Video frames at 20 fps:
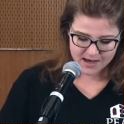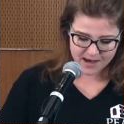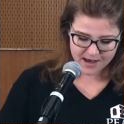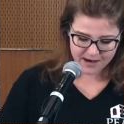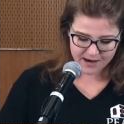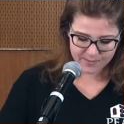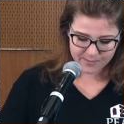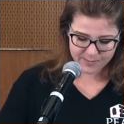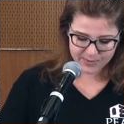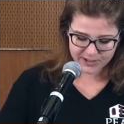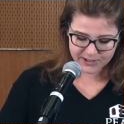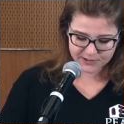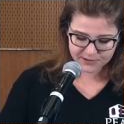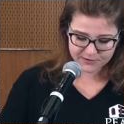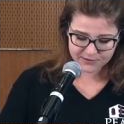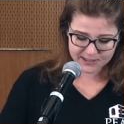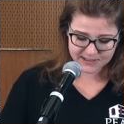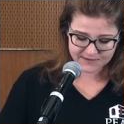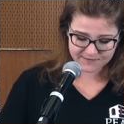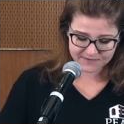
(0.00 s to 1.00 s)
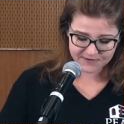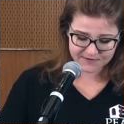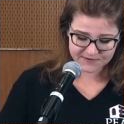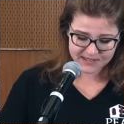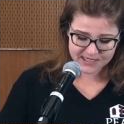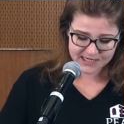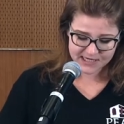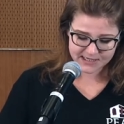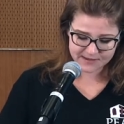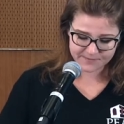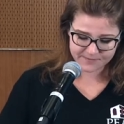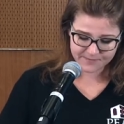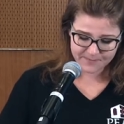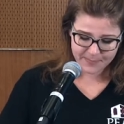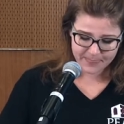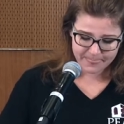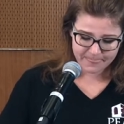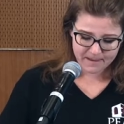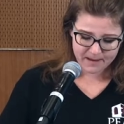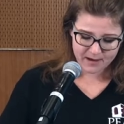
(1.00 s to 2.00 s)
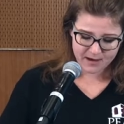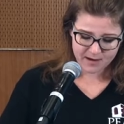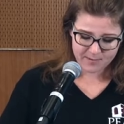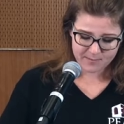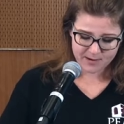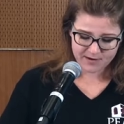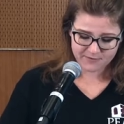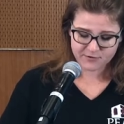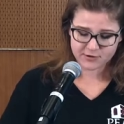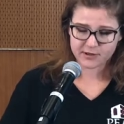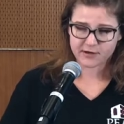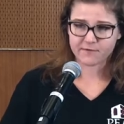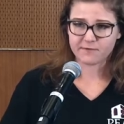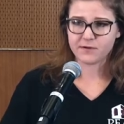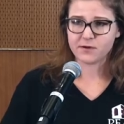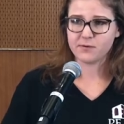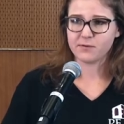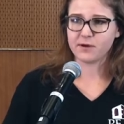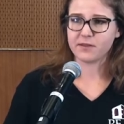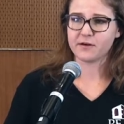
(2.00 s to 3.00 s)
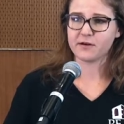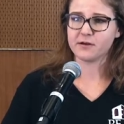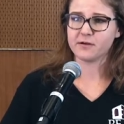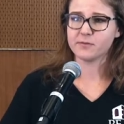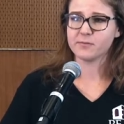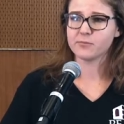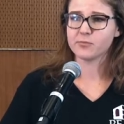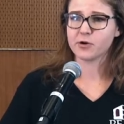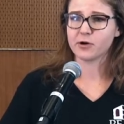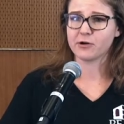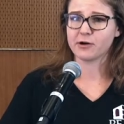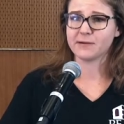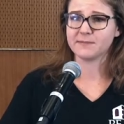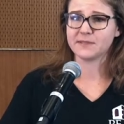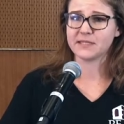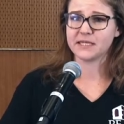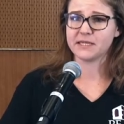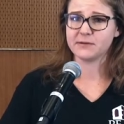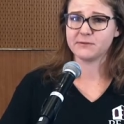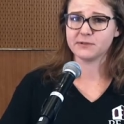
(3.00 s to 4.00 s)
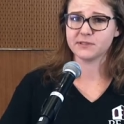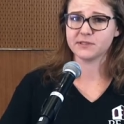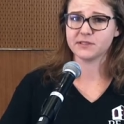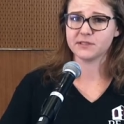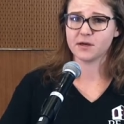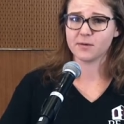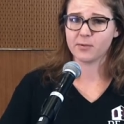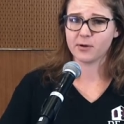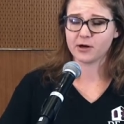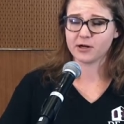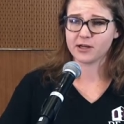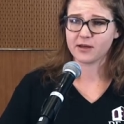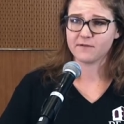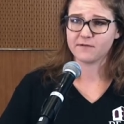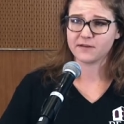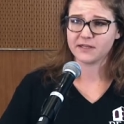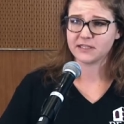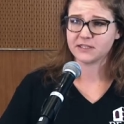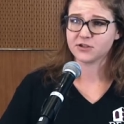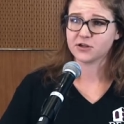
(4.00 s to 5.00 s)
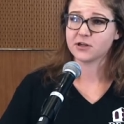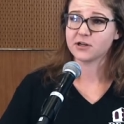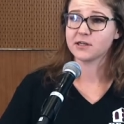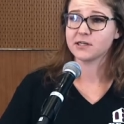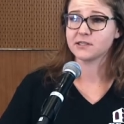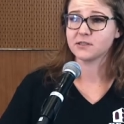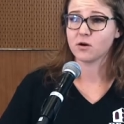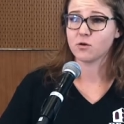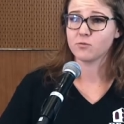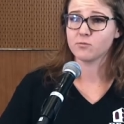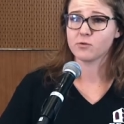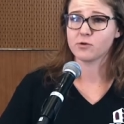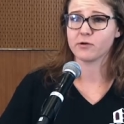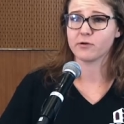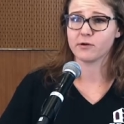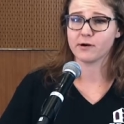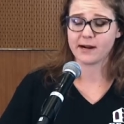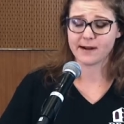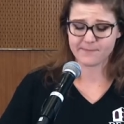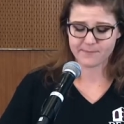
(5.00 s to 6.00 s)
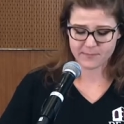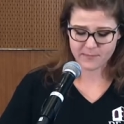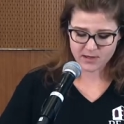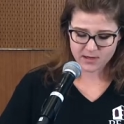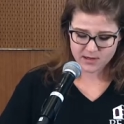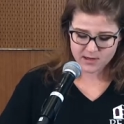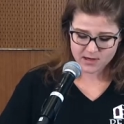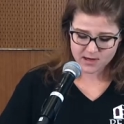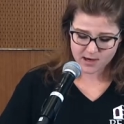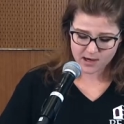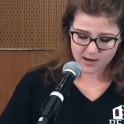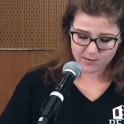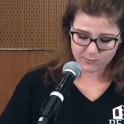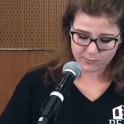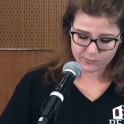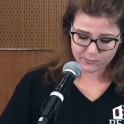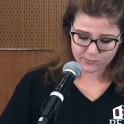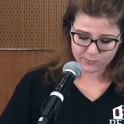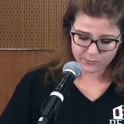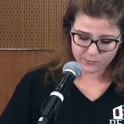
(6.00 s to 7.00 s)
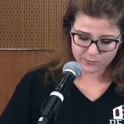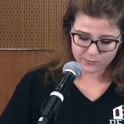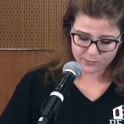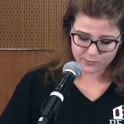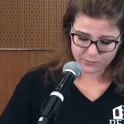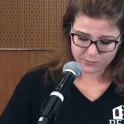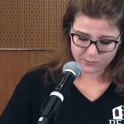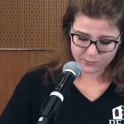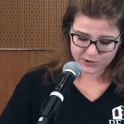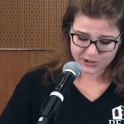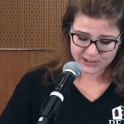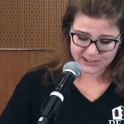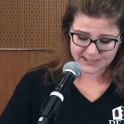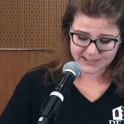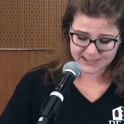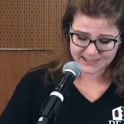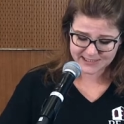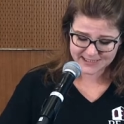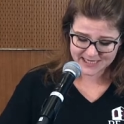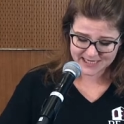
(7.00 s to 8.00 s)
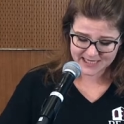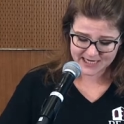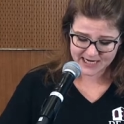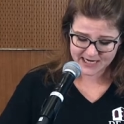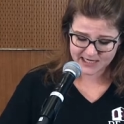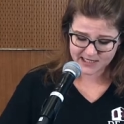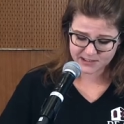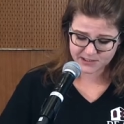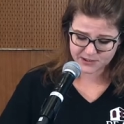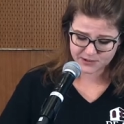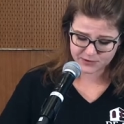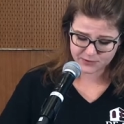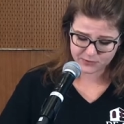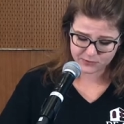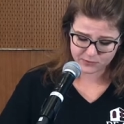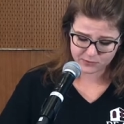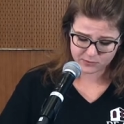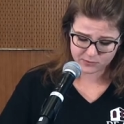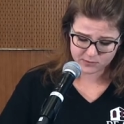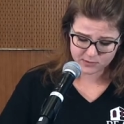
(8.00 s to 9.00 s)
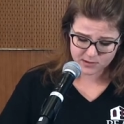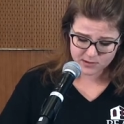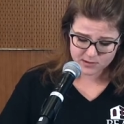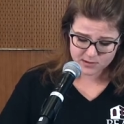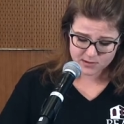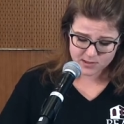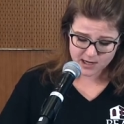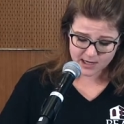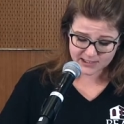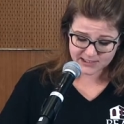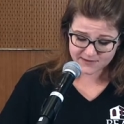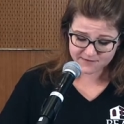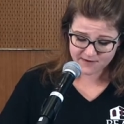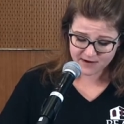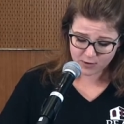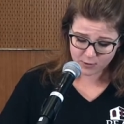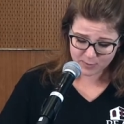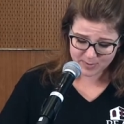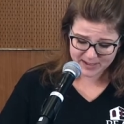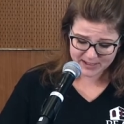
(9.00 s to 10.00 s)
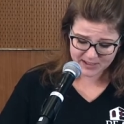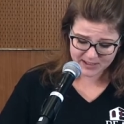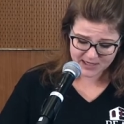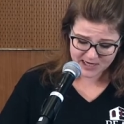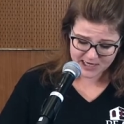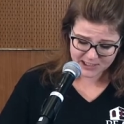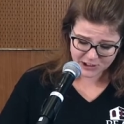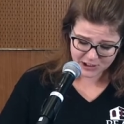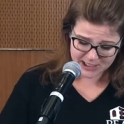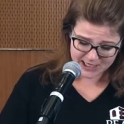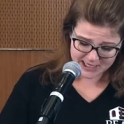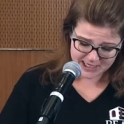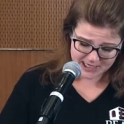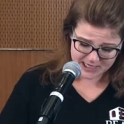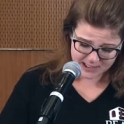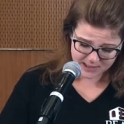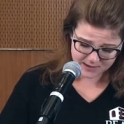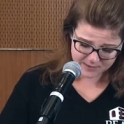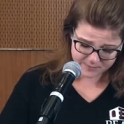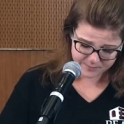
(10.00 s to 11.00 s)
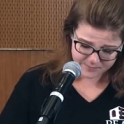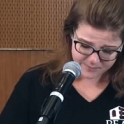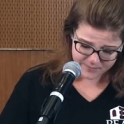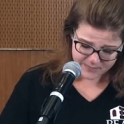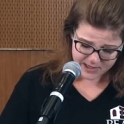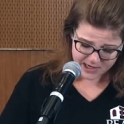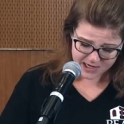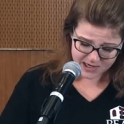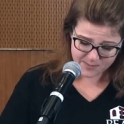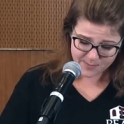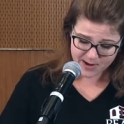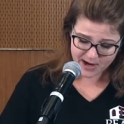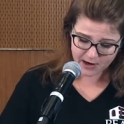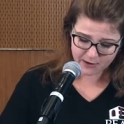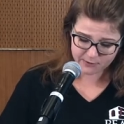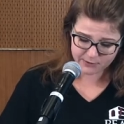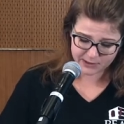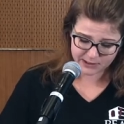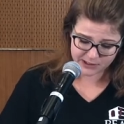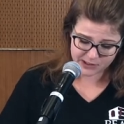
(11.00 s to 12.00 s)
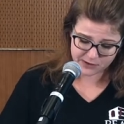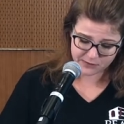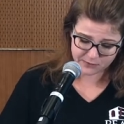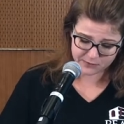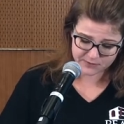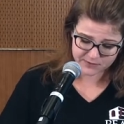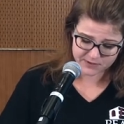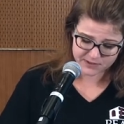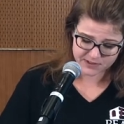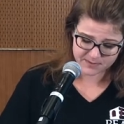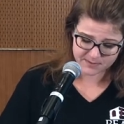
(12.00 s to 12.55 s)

Um, but in 2015, um, after a few other programs that he was a part of, he started his own program, um, which is dedicated to uh, developing, educating, and empowering youth